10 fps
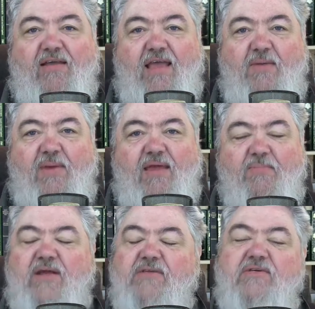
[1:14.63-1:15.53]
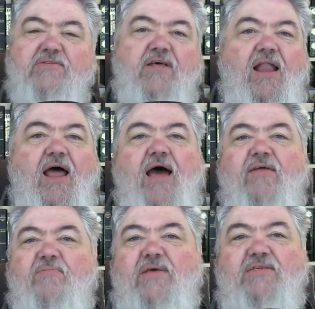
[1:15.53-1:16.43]
Amen? Because there's a lot
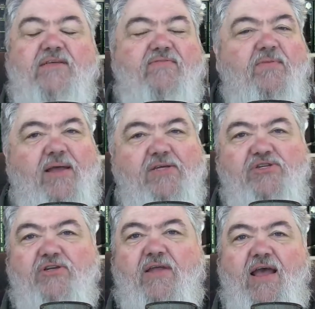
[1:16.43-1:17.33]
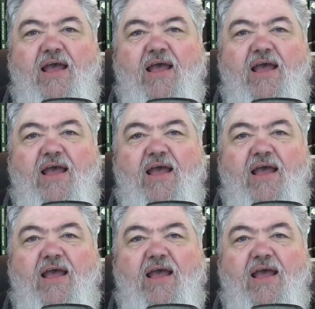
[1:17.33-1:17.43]
of misinformation.